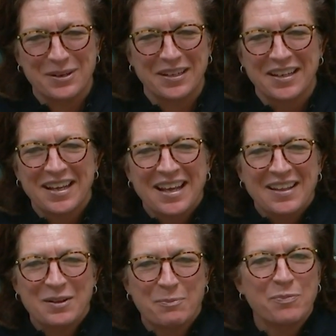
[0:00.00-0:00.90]
what.
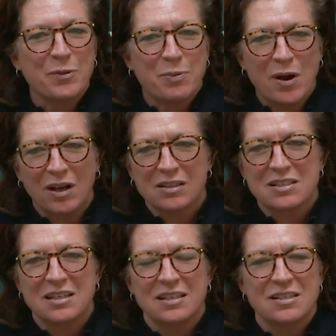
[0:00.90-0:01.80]
The
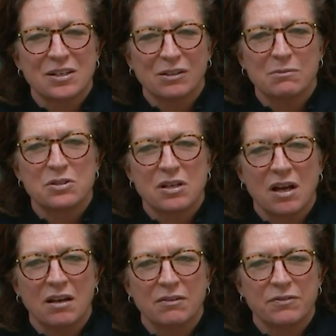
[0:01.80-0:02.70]
pause in terms
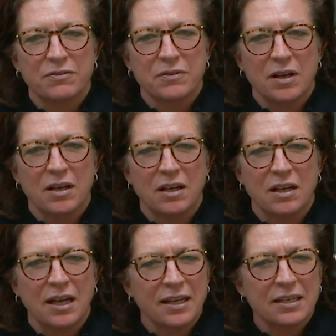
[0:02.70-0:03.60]
of
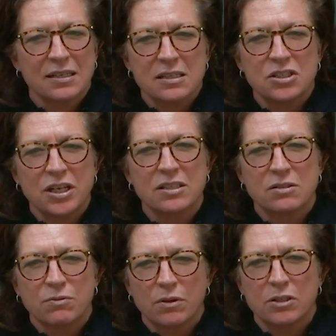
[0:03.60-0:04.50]
I get a
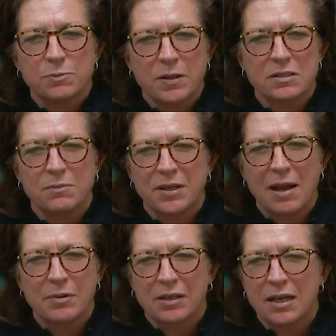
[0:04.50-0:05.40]
chance to really spend some
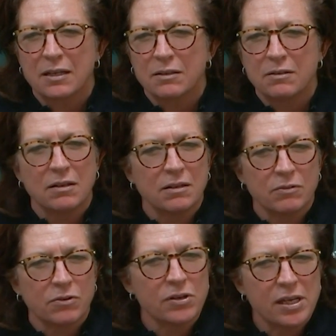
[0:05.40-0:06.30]
time and kind of
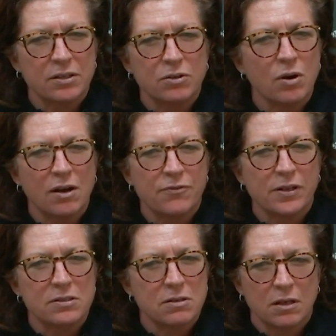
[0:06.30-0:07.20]
create a new
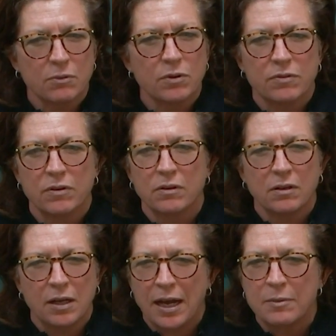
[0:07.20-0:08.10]
offense with
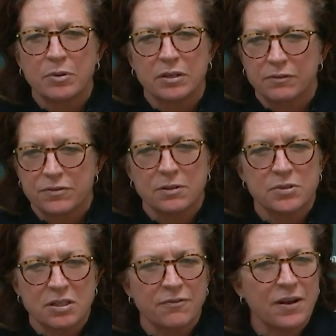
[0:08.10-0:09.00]
a hybrid of
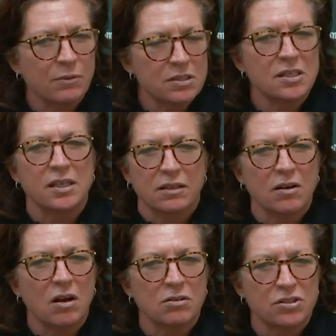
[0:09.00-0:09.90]
some stuff I was
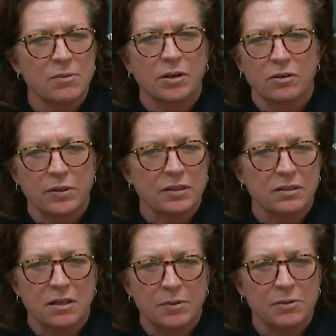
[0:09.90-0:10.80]
seeing all summer with the
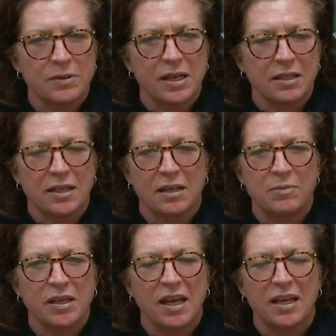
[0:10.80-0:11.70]
WNBA and
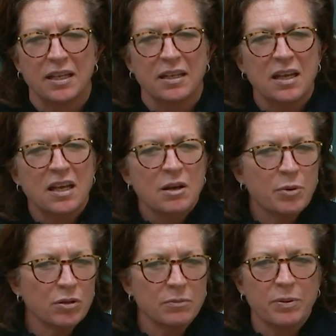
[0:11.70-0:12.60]
the NBA and
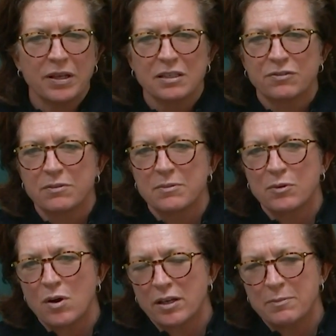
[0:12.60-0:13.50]
pulling plays from the
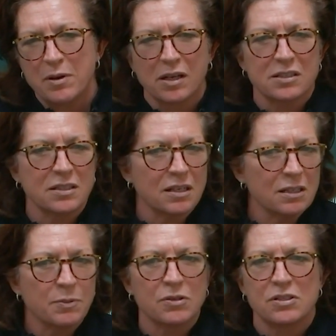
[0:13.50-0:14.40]
Milwaukee Bucks and the
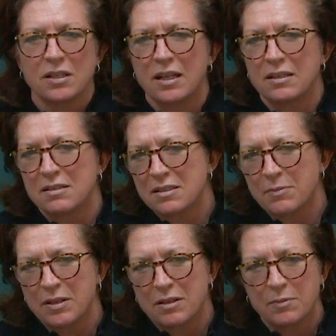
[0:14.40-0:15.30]
Clippers and then
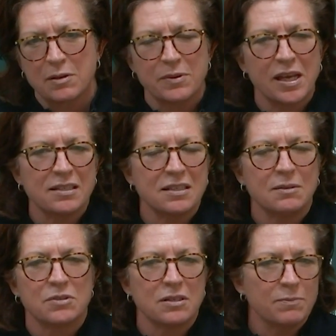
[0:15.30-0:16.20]
some of the WNBA
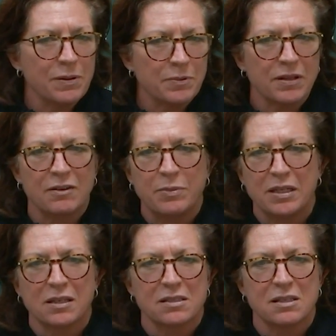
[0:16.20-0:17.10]
teams and people that have
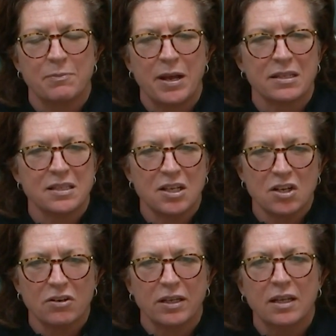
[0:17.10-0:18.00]
beaten us in the past
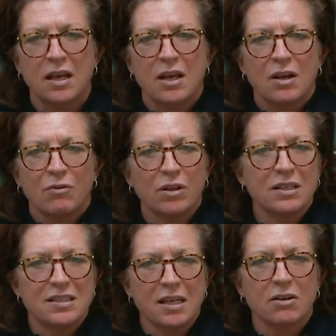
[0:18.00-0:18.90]
here and
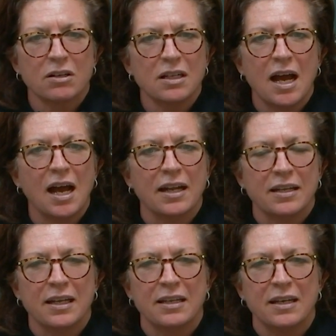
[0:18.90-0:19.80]
really tinkered a
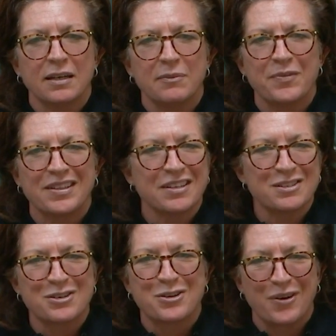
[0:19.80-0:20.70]
lot. And it
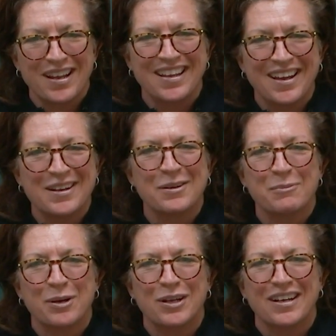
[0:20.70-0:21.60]
doesn't look great
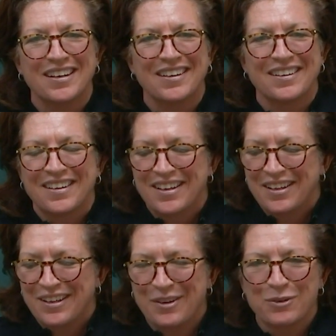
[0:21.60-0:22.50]
yet, but
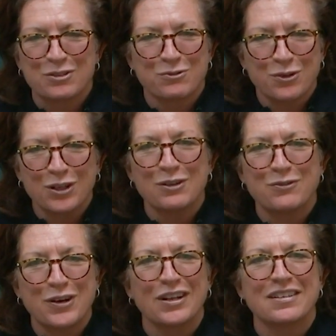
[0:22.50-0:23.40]
it was really
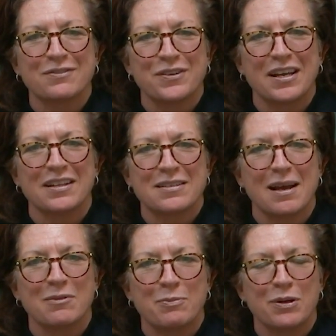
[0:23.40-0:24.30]
fun to find the
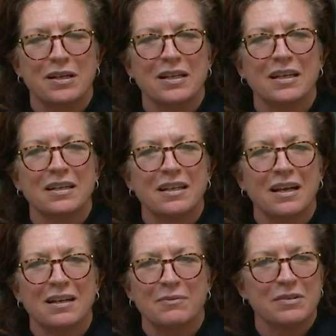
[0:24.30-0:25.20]
time to put it in.
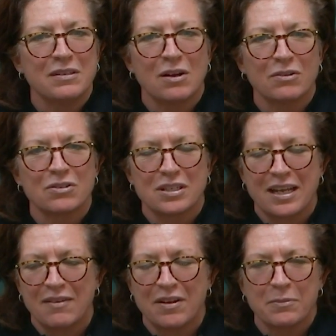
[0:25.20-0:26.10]
Don't usually
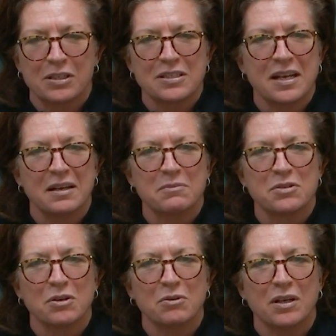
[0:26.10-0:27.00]
have that much time,
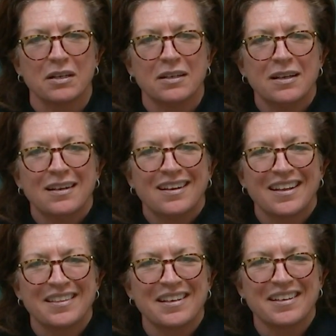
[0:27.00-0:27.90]
so
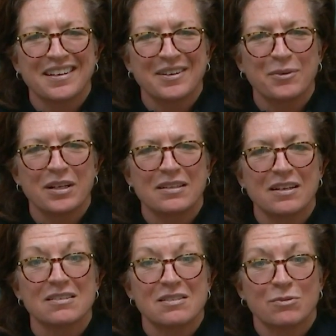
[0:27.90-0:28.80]
I think
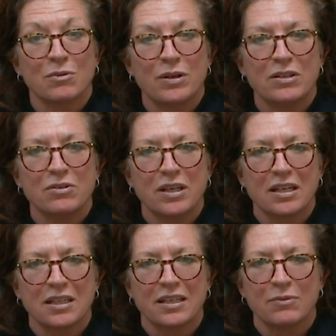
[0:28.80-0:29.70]
when we do
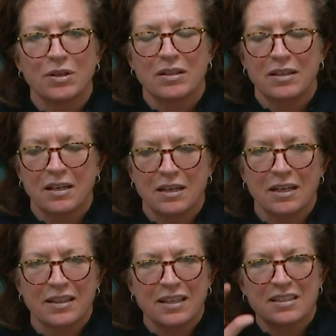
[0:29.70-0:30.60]
get clicking with it,
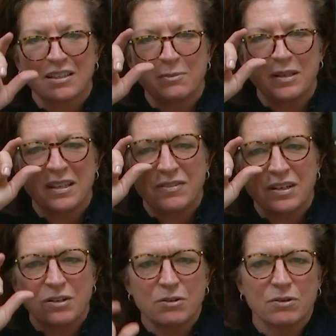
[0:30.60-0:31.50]
I think it's going to be
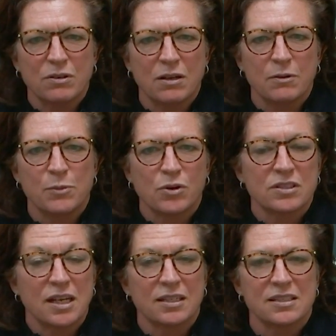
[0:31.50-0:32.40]
even a new, a more
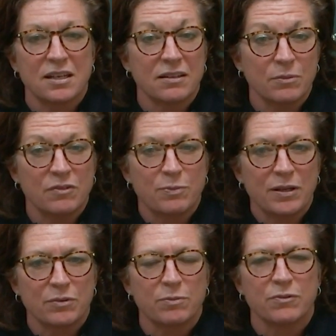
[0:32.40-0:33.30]
exciting style than we've played with